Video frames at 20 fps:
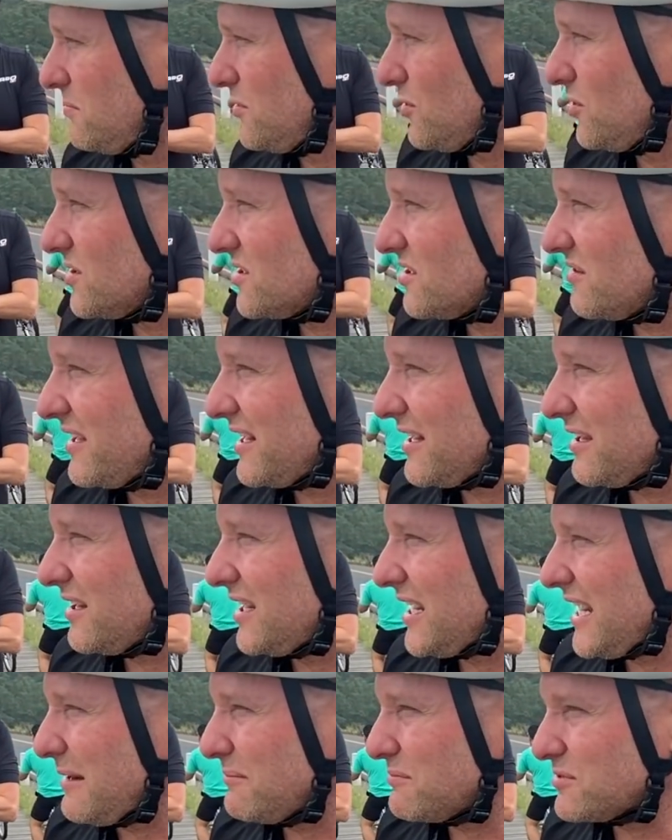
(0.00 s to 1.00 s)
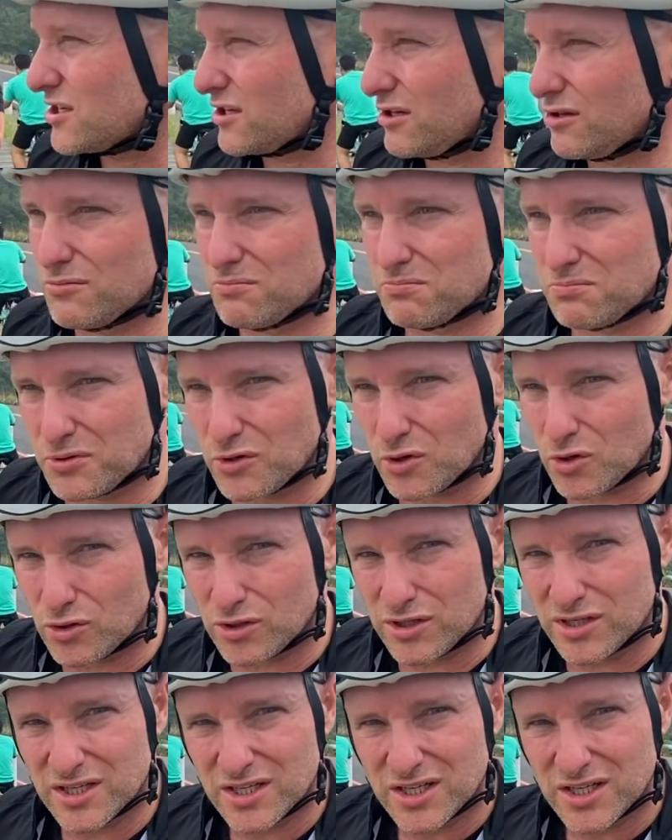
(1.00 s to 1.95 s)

boys. I've had an absolute ball